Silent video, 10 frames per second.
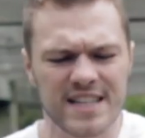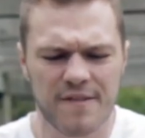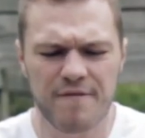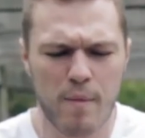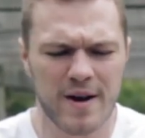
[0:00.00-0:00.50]
what
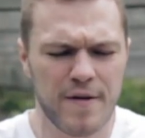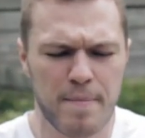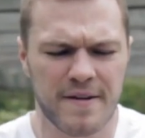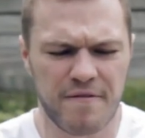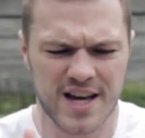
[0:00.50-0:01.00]
it's a fact with a
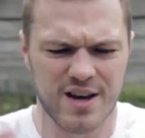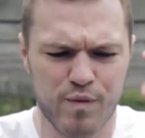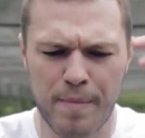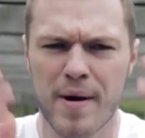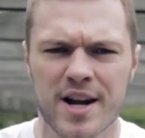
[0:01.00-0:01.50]
flip and a
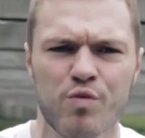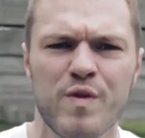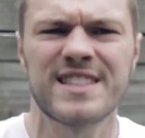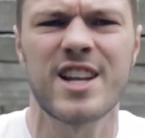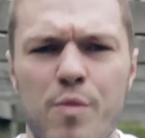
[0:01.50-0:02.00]
fucking rip up the
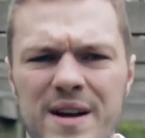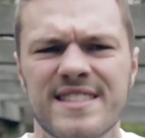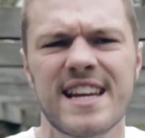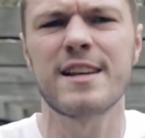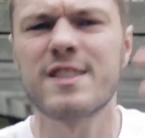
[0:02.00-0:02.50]
Rizzler. I
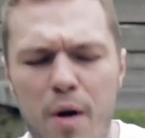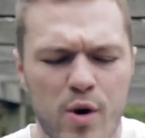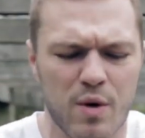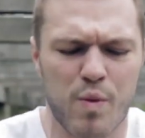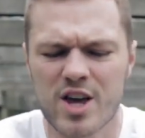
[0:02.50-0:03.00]
said I'm
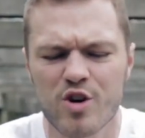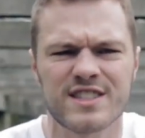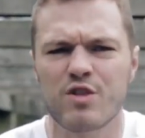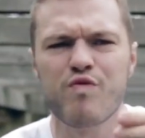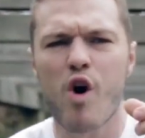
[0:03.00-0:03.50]
smoking while
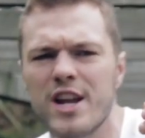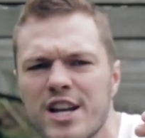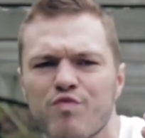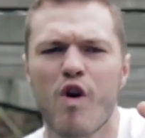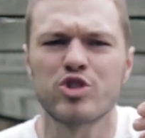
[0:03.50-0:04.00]
you're still
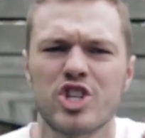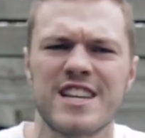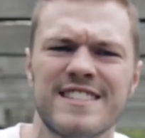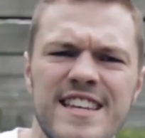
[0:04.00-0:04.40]
rolling the roach and your